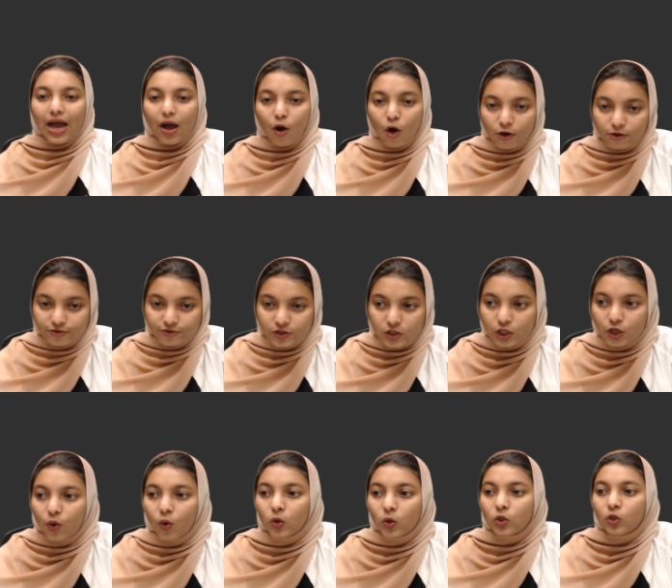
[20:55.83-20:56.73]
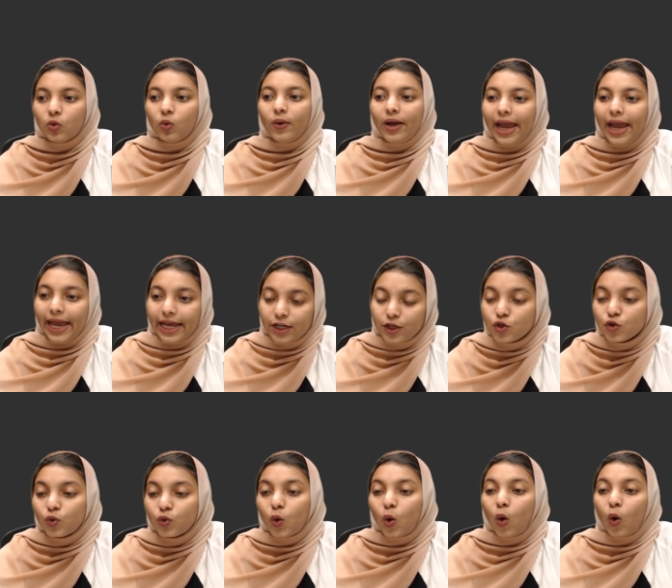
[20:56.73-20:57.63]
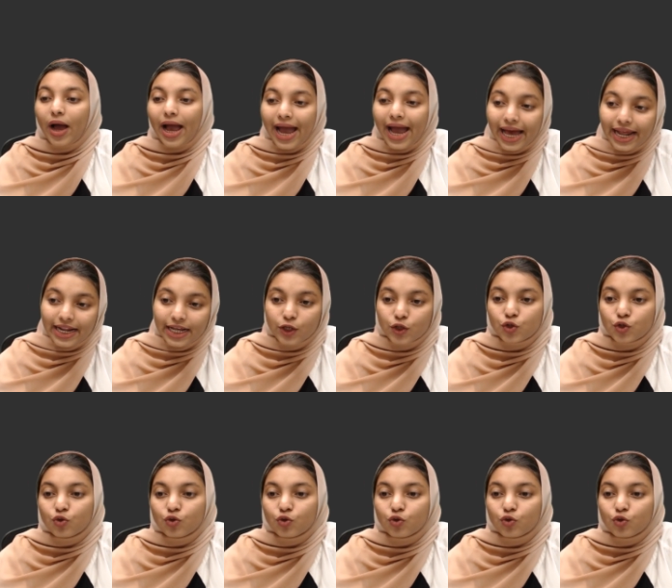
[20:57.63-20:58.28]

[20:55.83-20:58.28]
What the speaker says: of CO2, N2O and